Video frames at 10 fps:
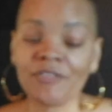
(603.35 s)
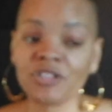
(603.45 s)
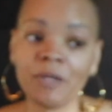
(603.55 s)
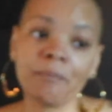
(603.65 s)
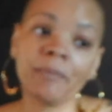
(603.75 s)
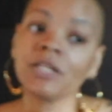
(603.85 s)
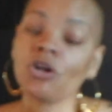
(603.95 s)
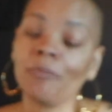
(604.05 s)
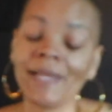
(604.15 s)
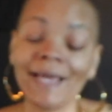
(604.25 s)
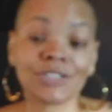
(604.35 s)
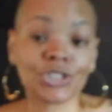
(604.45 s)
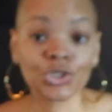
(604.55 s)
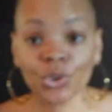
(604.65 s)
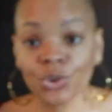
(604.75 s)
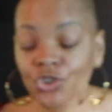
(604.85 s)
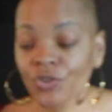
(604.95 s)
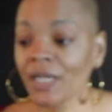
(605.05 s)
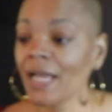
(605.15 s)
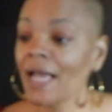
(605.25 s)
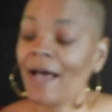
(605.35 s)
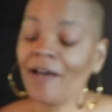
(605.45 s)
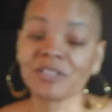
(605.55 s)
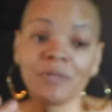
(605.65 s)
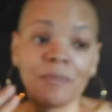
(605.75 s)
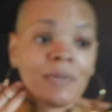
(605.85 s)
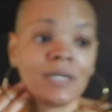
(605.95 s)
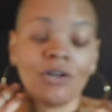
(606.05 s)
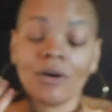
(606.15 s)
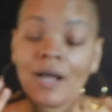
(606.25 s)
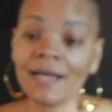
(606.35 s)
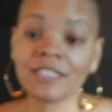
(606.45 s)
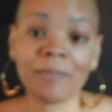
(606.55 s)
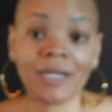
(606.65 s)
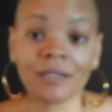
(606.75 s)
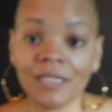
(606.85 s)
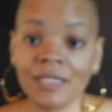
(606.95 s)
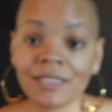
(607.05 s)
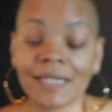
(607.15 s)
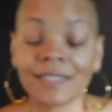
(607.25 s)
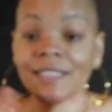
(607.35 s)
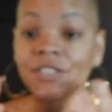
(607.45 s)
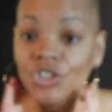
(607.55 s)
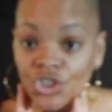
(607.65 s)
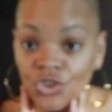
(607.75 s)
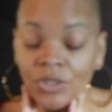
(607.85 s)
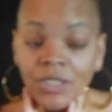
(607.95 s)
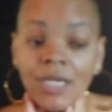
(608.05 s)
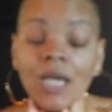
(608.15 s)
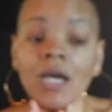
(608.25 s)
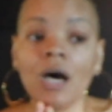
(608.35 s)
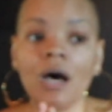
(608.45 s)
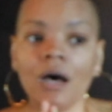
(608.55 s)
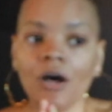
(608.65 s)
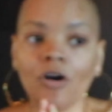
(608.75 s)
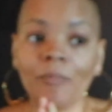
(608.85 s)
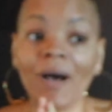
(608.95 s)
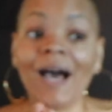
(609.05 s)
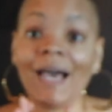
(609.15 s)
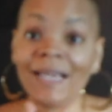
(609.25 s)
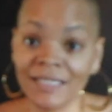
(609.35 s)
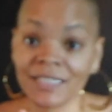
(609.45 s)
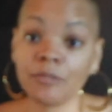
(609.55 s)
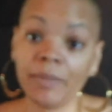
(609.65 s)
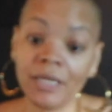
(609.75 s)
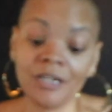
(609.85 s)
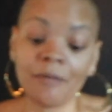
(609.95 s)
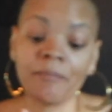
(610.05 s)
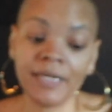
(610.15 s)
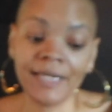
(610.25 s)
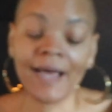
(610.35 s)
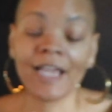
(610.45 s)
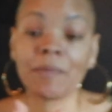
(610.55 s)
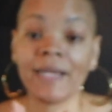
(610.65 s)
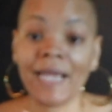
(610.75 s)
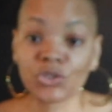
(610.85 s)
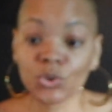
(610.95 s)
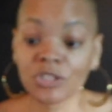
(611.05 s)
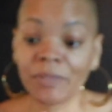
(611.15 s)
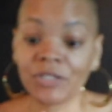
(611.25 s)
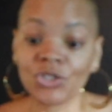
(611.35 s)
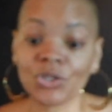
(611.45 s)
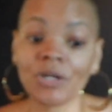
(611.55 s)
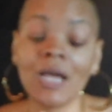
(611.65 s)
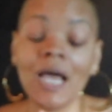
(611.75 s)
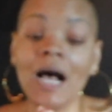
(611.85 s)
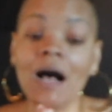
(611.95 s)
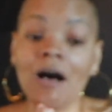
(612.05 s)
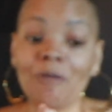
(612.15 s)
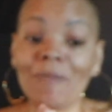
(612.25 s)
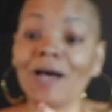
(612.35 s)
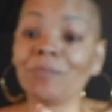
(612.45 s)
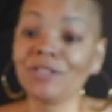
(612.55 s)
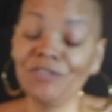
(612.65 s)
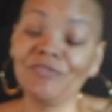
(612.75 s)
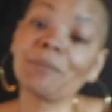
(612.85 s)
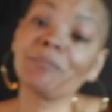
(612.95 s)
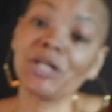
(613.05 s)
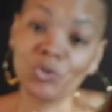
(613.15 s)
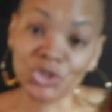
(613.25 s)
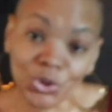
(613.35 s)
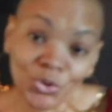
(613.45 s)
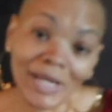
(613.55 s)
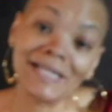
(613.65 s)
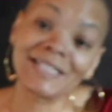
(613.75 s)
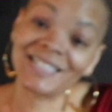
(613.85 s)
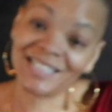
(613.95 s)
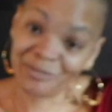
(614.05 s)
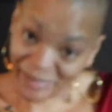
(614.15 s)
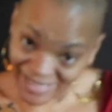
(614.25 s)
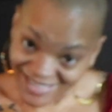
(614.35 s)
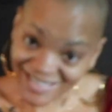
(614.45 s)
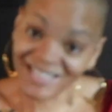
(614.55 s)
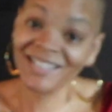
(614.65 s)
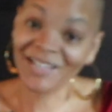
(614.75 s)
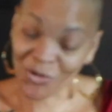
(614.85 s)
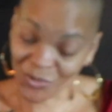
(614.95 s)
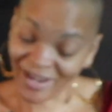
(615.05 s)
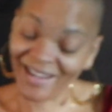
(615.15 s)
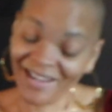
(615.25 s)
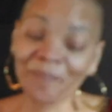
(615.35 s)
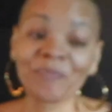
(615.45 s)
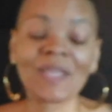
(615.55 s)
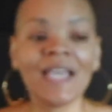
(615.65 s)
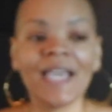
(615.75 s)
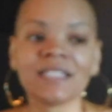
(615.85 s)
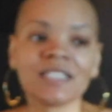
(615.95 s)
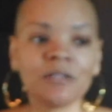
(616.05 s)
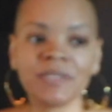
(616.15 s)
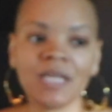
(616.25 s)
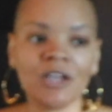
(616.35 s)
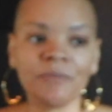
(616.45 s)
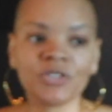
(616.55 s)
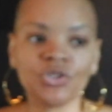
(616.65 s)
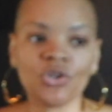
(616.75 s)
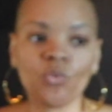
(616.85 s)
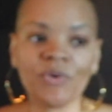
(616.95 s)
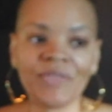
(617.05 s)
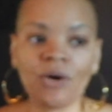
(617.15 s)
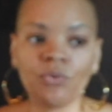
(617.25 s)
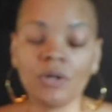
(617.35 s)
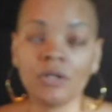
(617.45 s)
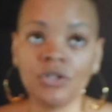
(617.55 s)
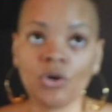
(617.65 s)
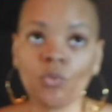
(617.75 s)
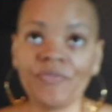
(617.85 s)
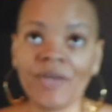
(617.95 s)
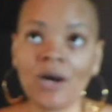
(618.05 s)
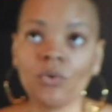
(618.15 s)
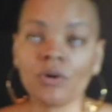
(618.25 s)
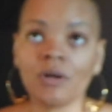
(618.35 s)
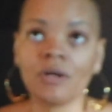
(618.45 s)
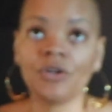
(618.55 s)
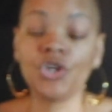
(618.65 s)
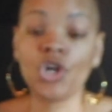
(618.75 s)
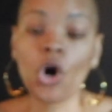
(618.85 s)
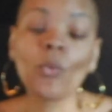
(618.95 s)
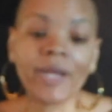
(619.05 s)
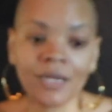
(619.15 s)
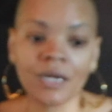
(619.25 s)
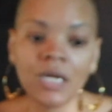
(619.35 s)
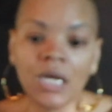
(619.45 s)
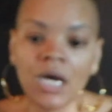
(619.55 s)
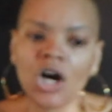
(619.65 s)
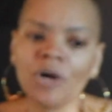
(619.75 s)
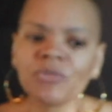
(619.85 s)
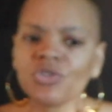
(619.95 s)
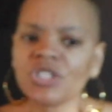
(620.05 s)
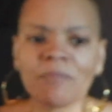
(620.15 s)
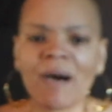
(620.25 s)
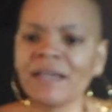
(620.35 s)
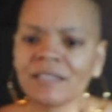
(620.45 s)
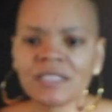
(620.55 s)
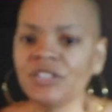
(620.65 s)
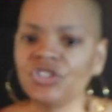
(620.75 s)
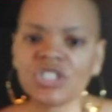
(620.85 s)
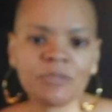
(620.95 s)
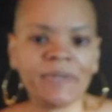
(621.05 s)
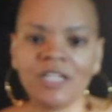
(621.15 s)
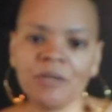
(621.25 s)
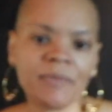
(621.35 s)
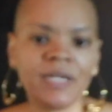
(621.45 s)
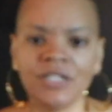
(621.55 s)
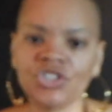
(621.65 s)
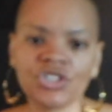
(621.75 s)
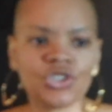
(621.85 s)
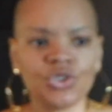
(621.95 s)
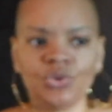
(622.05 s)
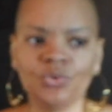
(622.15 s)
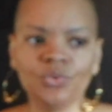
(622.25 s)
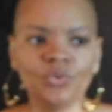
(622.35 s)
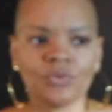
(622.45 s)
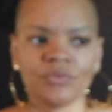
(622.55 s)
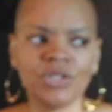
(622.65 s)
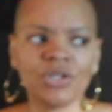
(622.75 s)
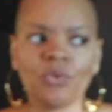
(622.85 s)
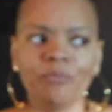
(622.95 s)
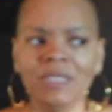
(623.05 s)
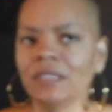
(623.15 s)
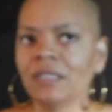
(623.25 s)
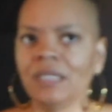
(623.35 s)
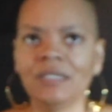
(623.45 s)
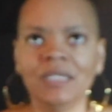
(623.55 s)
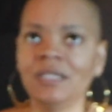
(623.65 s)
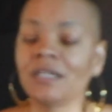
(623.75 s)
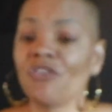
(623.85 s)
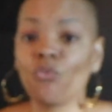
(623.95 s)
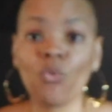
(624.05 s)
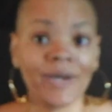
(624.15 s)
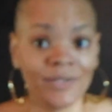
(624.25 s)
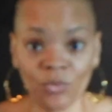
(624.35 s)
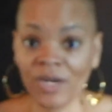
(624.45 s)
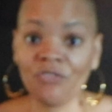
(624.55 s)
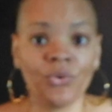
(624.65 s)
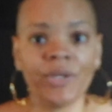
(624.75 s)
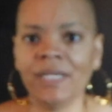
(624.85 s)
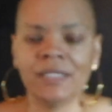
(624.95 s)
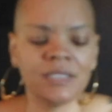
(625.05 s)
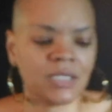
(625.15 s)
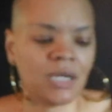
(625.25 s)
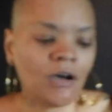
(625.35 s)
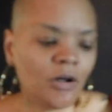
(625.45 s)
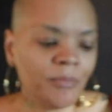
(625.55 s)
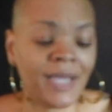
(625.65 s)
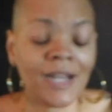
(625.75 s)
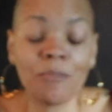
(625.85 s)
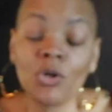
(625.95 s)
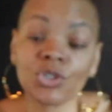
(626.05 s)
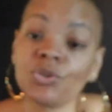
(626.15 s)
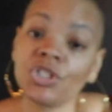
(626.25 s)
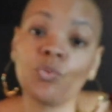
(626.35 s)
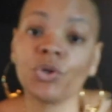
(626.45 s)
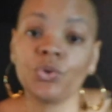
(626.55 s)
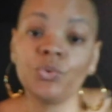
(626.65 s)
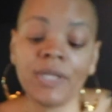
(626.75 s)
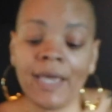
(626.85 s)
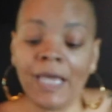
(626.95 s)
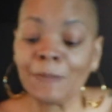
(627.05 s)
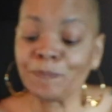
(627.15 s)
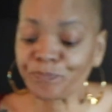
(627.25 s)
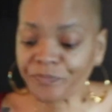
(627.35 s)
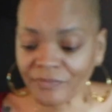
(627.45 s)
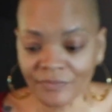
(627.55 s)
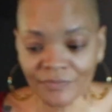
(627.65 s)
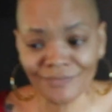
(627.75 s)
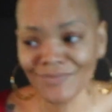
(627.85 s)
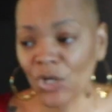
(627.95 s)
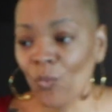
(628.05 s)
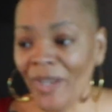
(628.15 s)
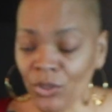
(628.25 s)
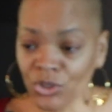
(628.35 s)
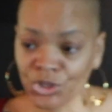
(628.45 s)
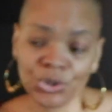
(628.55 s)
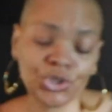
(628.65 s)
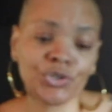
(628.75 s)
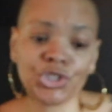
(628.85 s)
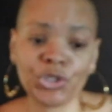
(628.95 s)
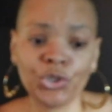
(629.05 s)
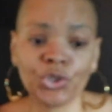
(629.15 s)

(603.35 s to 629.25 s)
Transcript: I've spent money on plastic surgery. I've spent money on cosmetic things like dentistry. I spend money. I am a natural spender. I believe that money was created to spend, okay? And sometimes, without knowing, you're just mindlessly just spending money just to, meet the need of whatever it is. And I'm also someone who's had weight loss surgery. So,